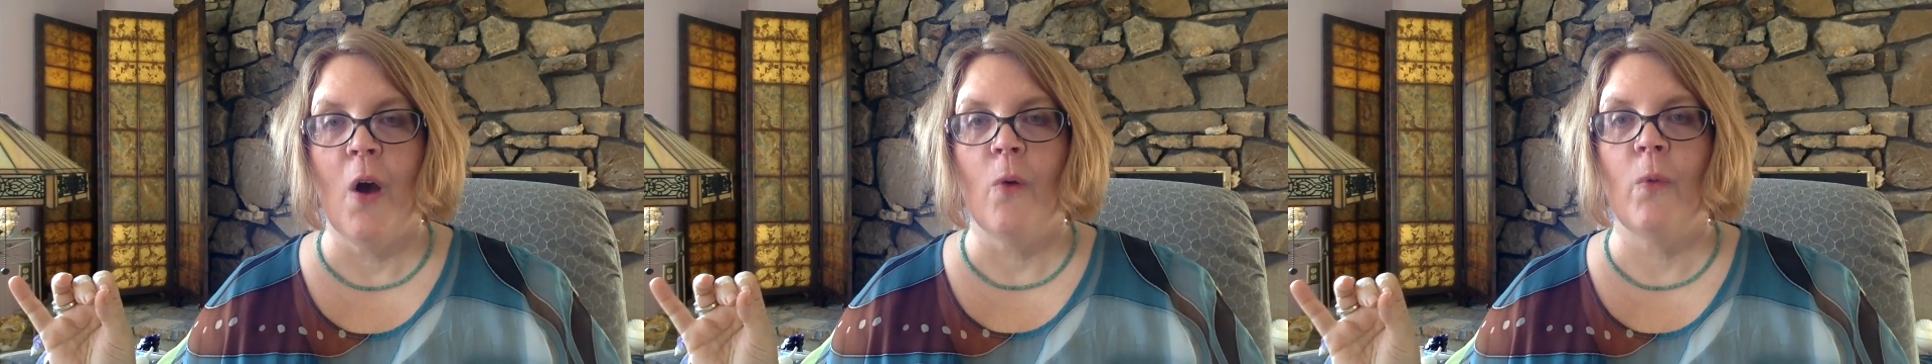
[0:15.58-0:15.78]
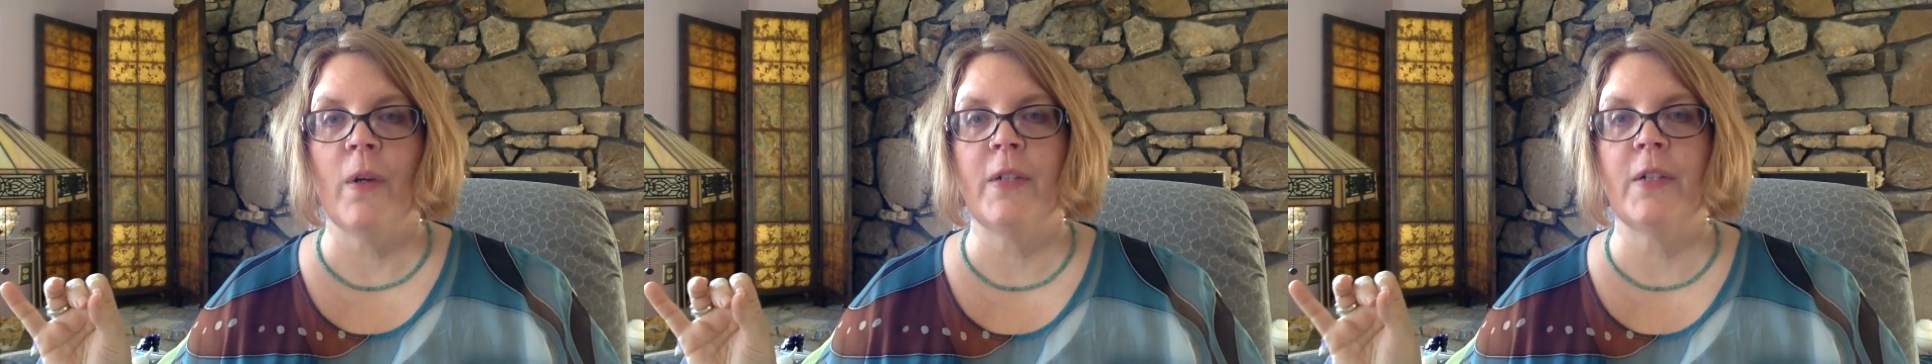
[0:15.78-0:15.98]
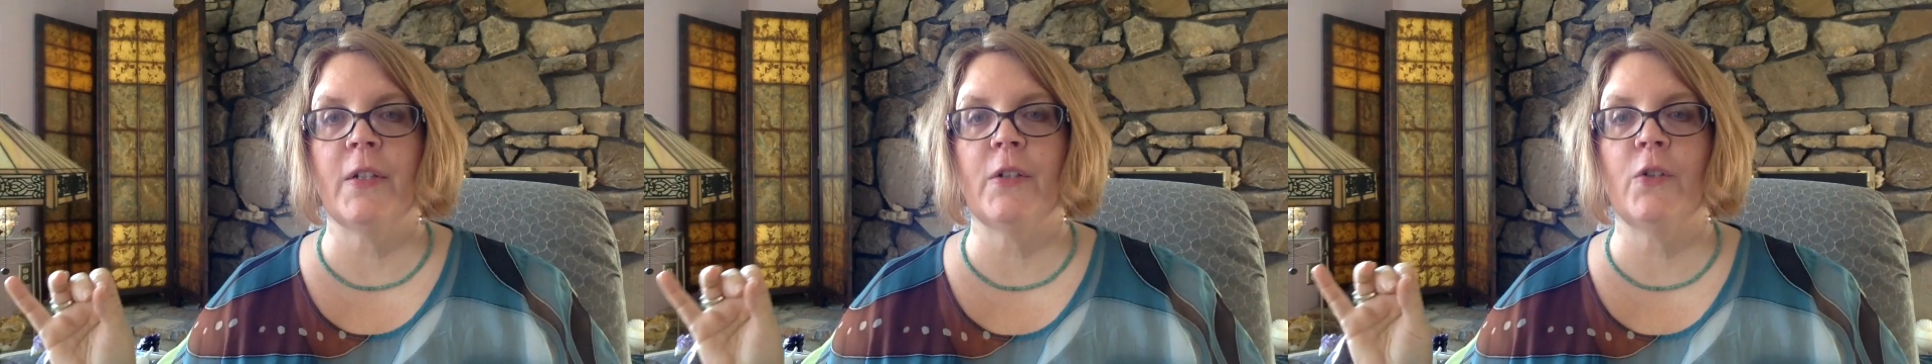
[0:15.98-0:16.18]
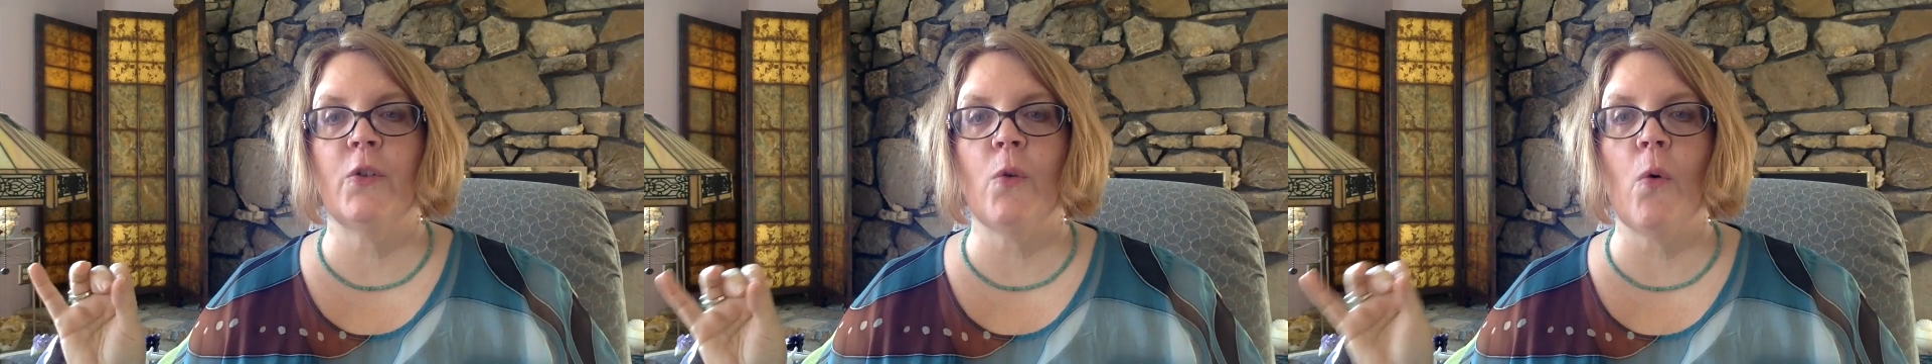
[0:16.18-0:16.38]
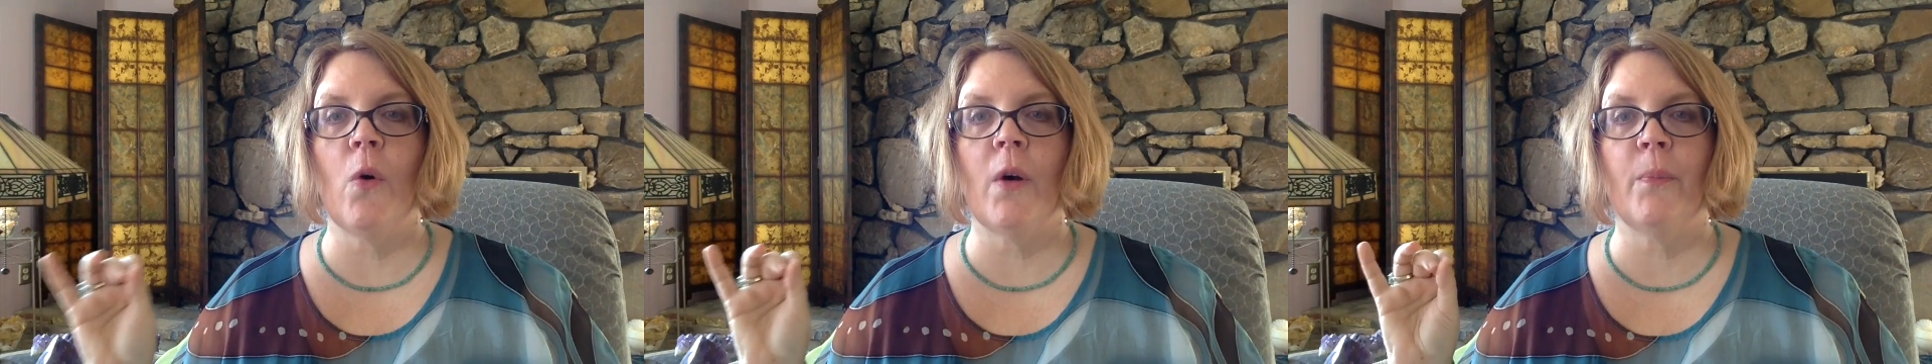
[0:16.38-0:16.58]
which is
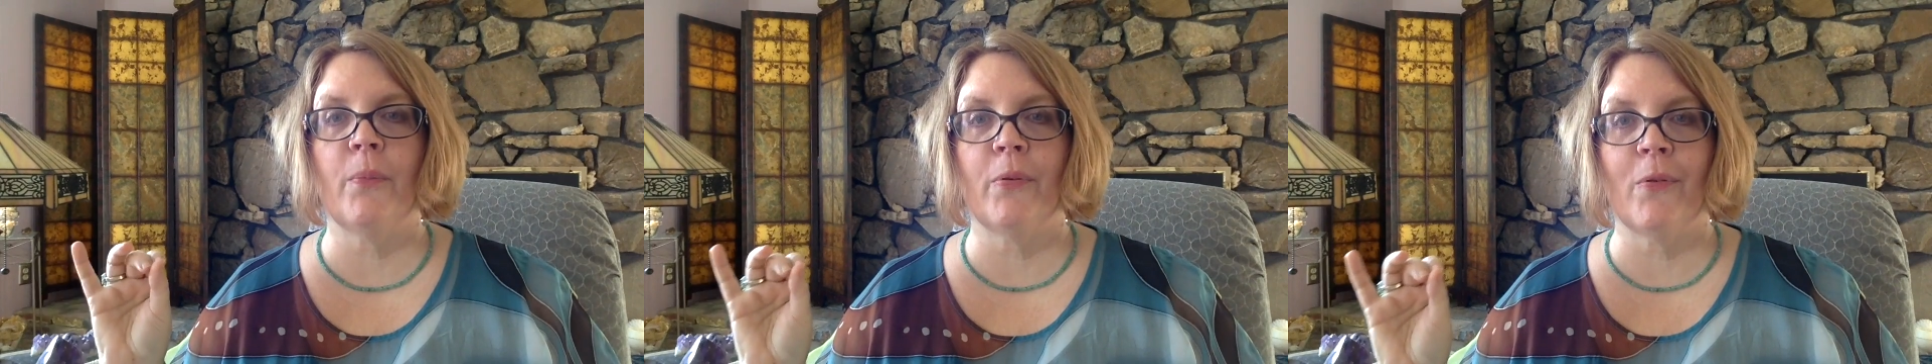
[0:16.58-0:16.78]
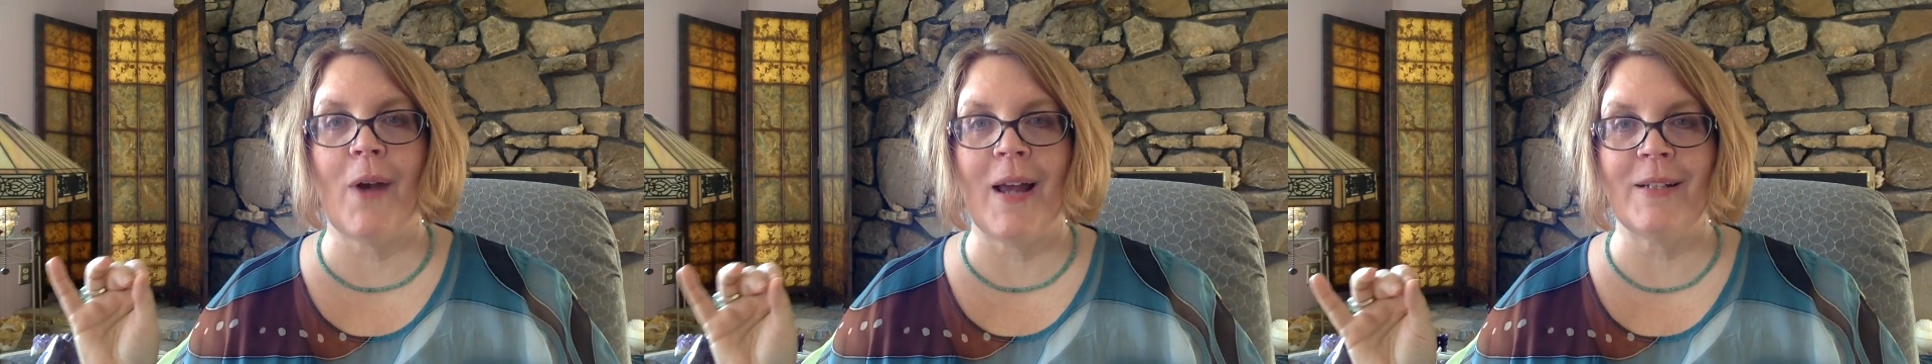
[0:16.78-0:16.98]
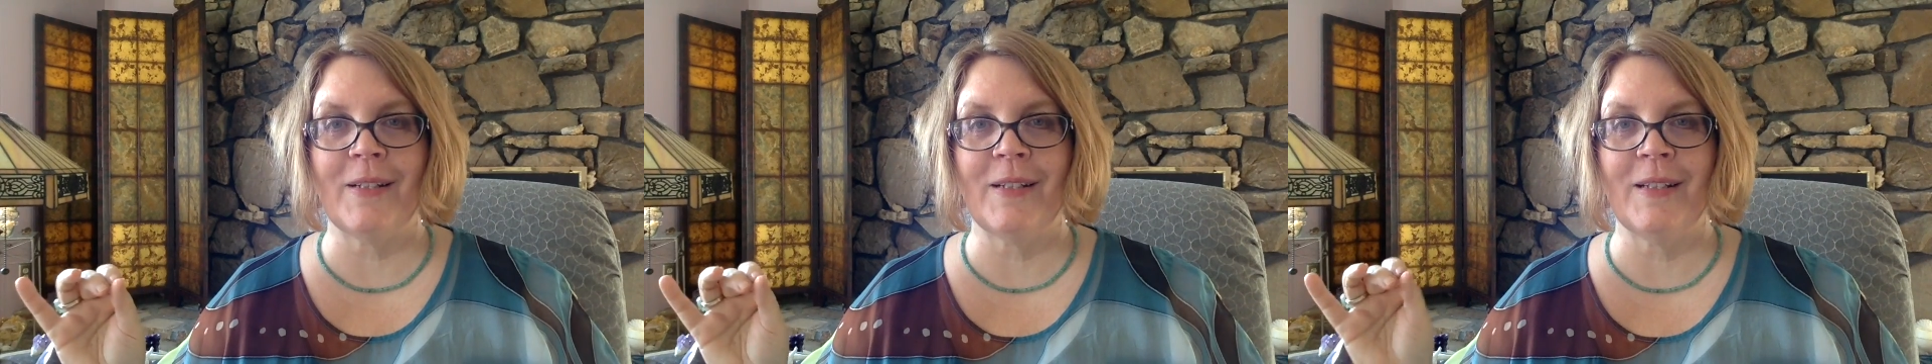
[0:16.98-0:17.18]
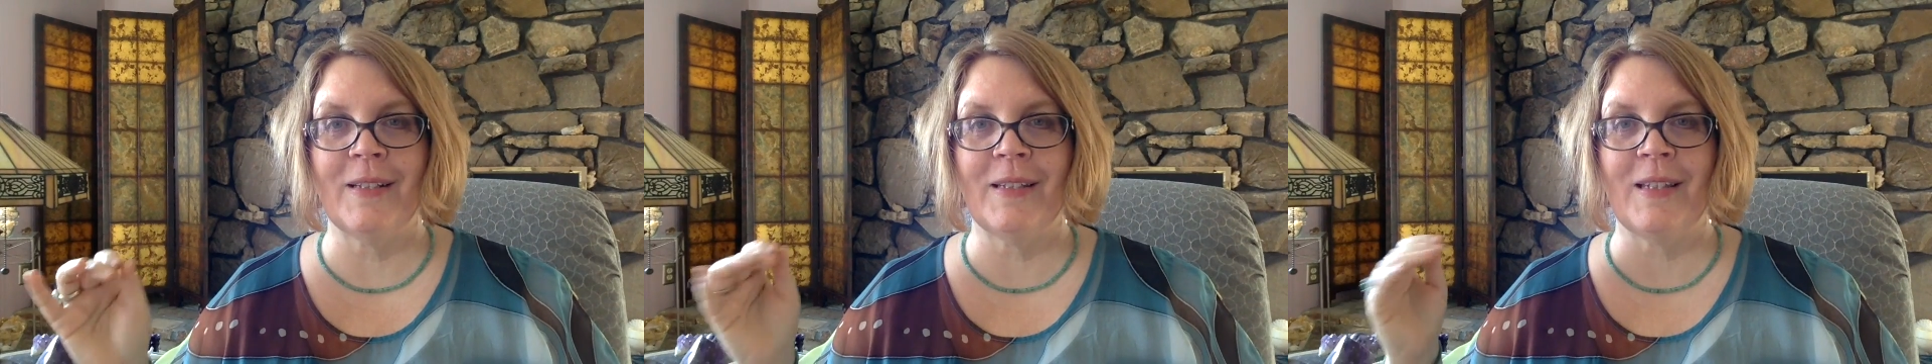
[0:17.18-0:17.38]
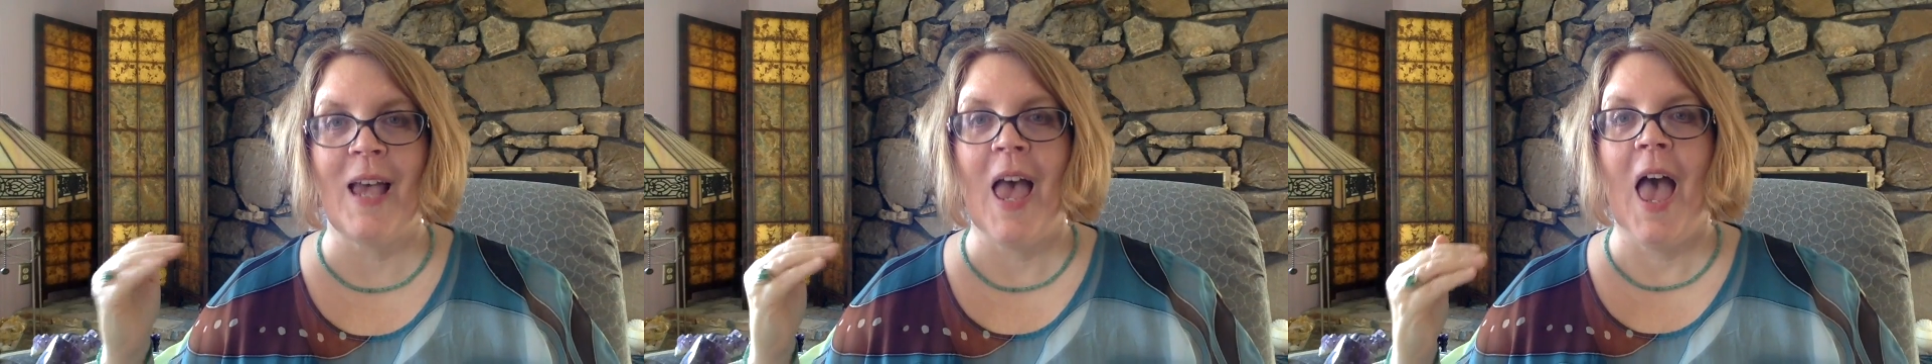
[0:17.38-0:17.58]
your
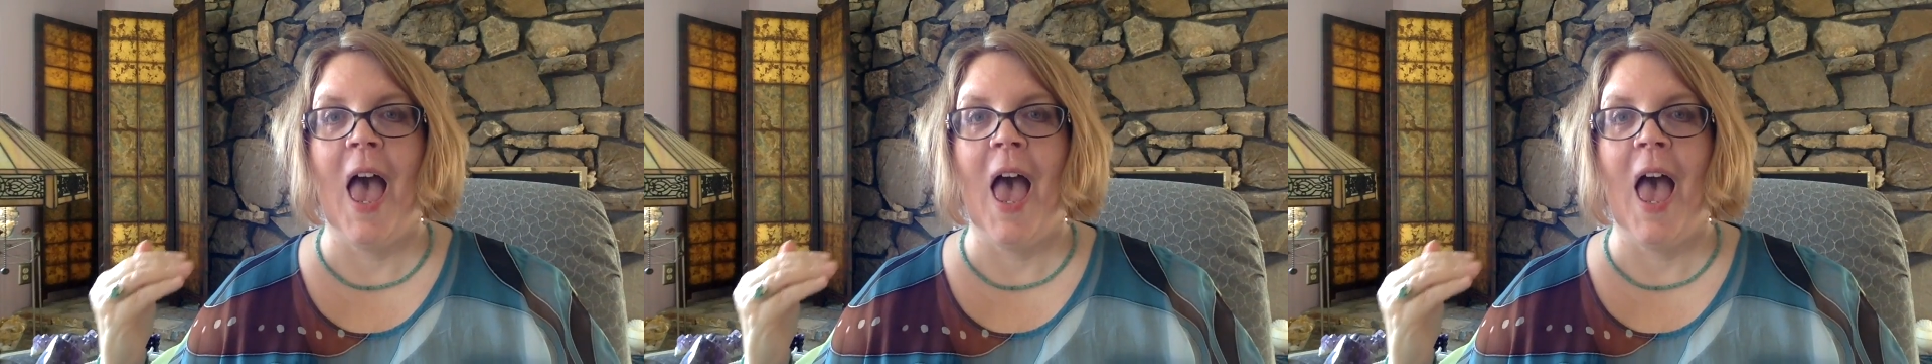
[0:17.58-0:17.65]
precious